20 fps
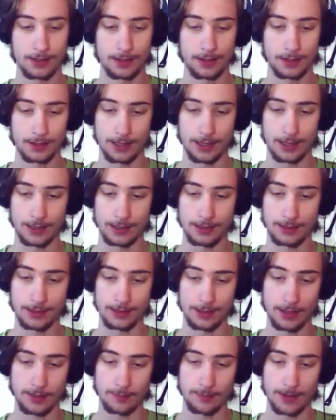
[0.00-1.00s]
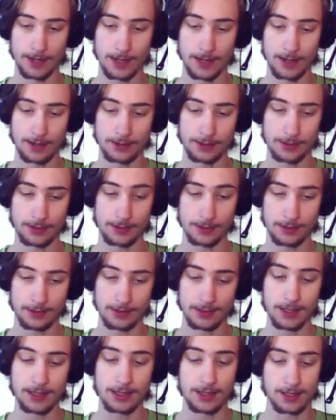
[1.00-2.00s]
Now, let's see about
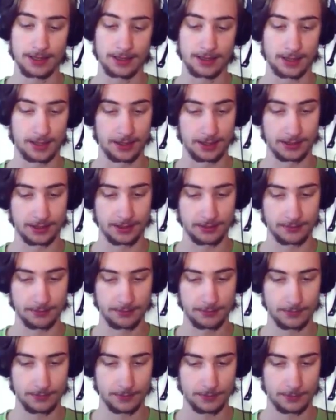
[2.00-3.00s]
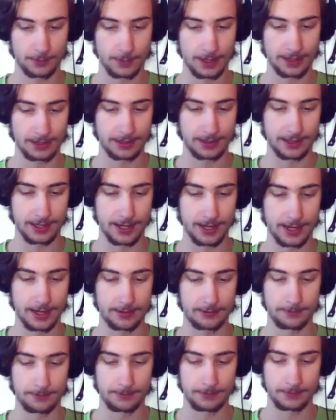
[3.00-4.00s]
Ziggy Assist. Once
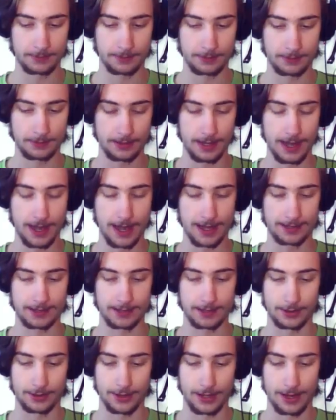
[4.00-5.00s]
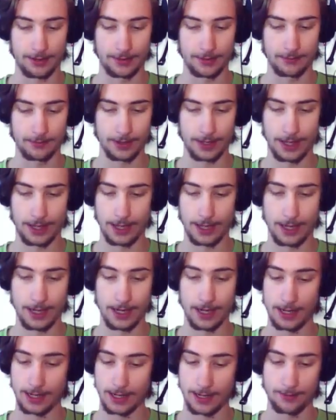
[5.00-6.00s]
I still don't have him,
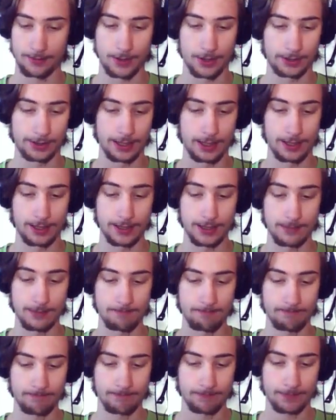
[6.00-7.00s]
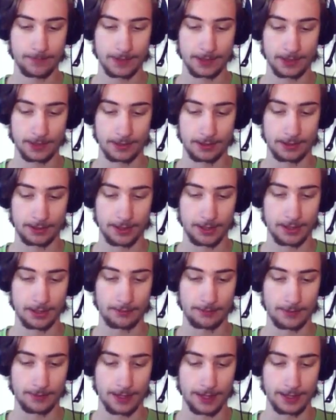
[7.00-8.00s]
and I'm not getting him. That's a
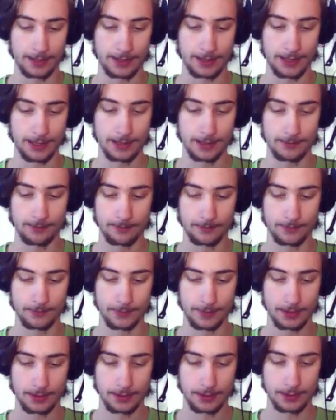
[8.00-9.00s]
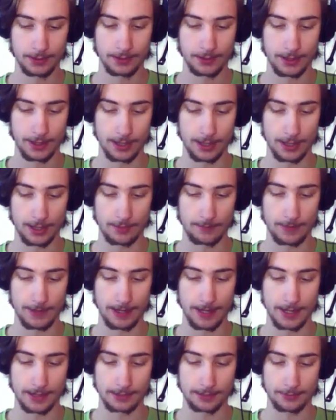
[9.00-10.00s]
third flying kick. How
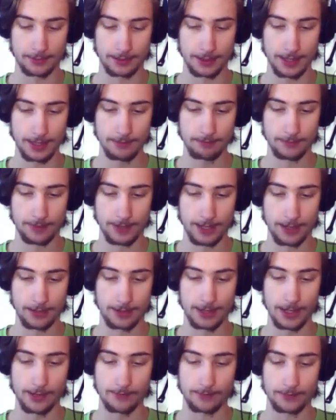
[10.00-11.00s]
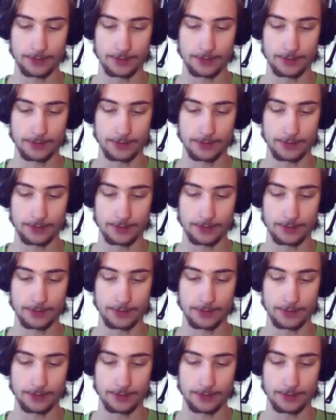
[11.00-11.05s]
about do it again? There we go.